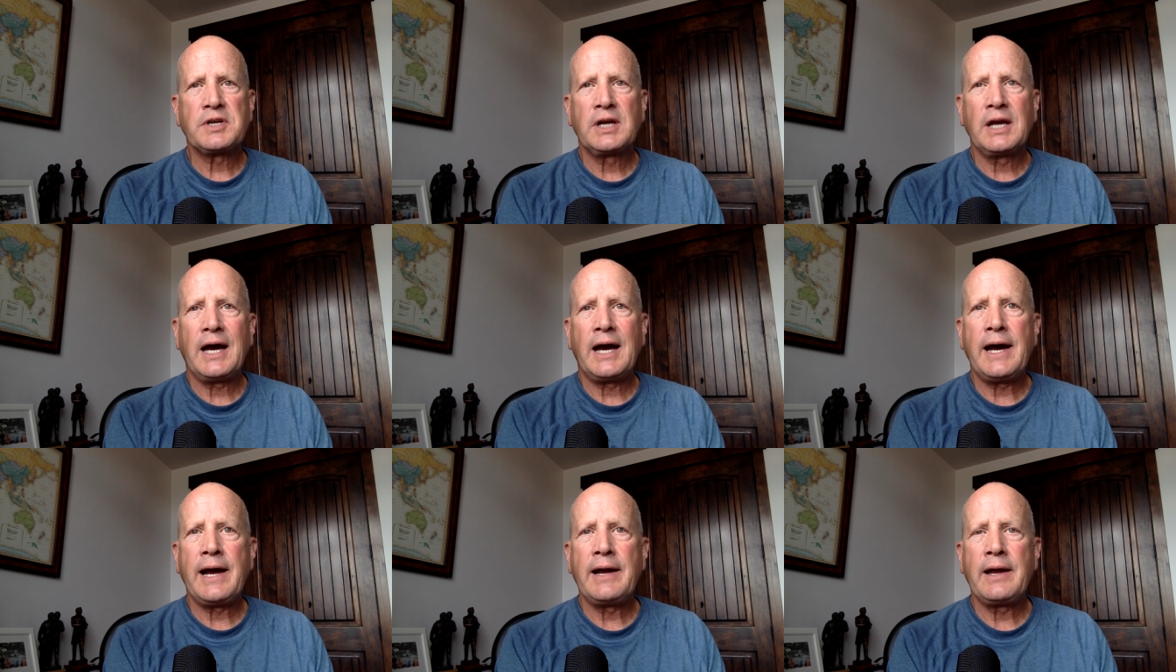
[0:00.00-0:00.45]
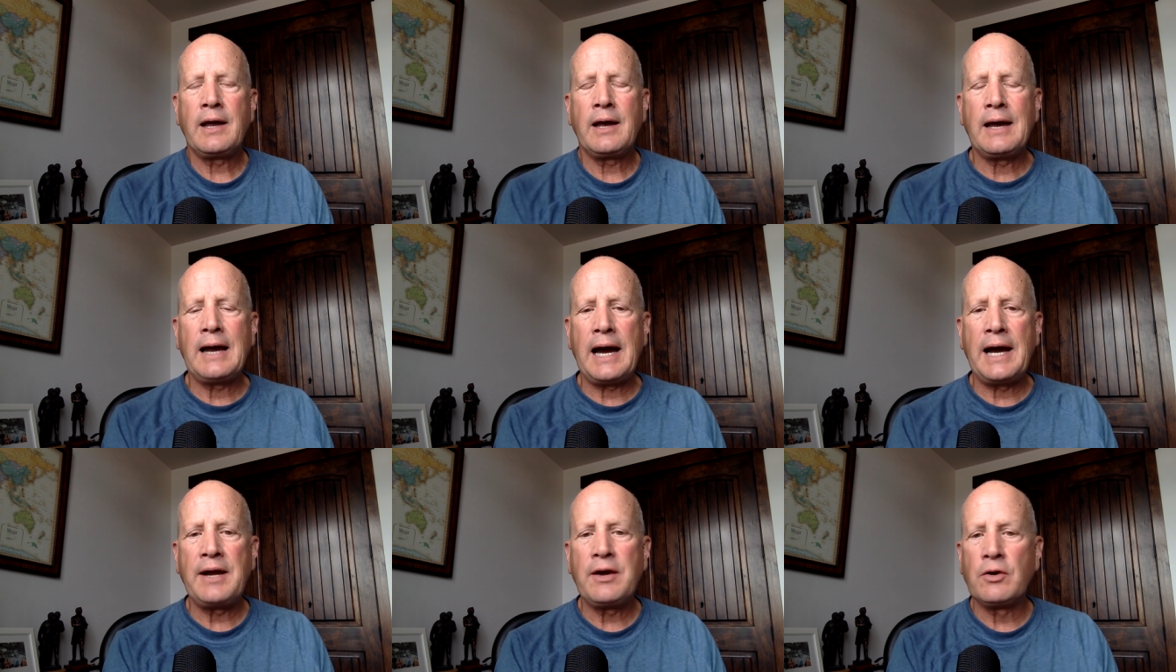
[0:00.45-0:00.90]
a guy.
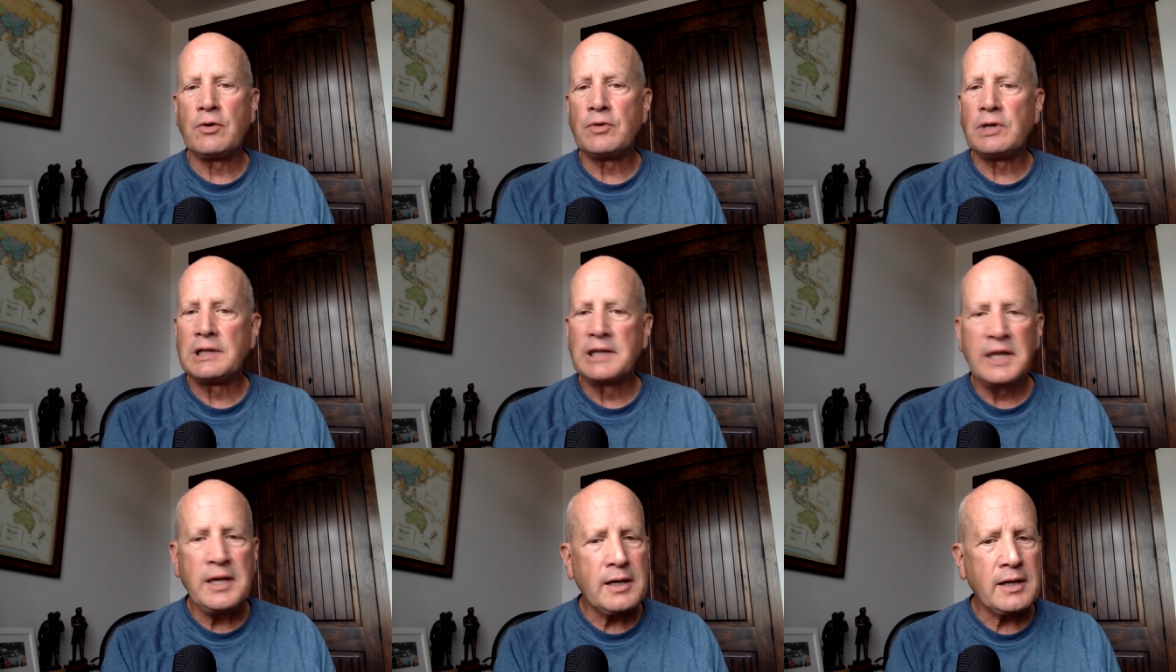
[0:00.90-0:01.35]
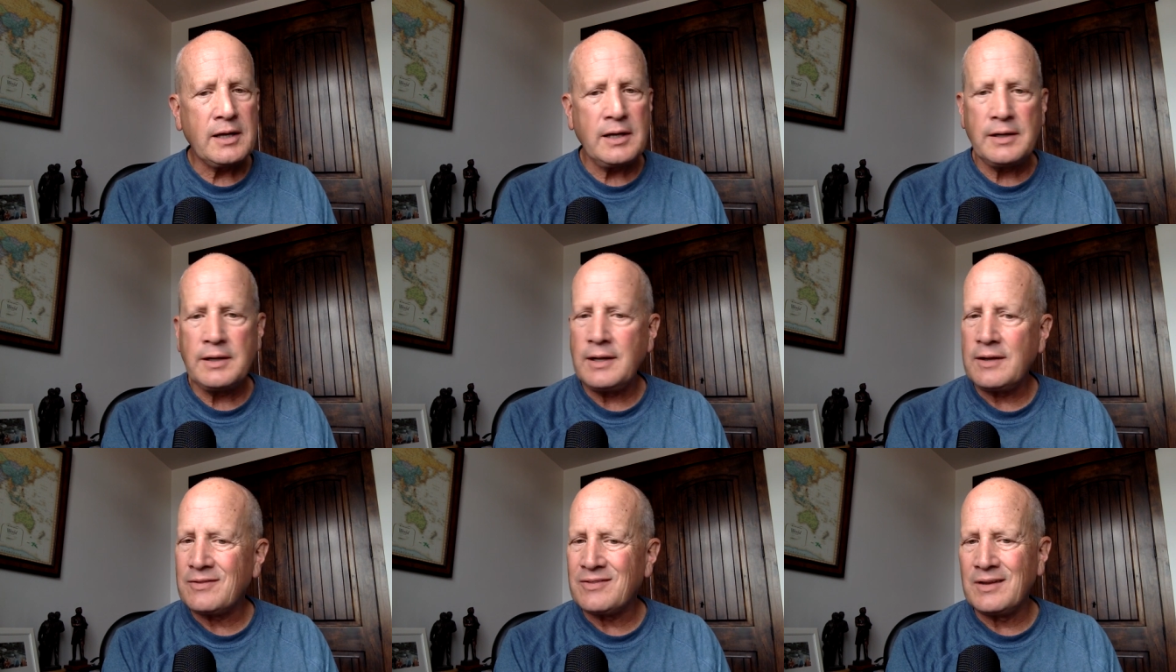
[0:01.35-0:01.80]
I don't link
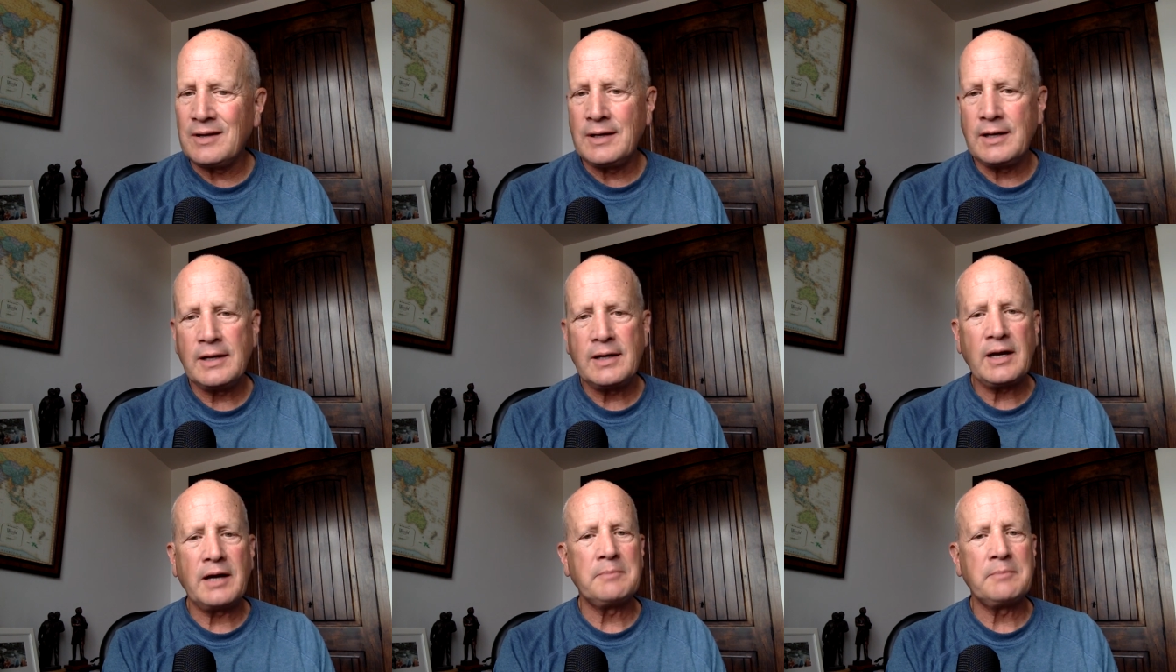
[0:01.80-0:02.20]
anything.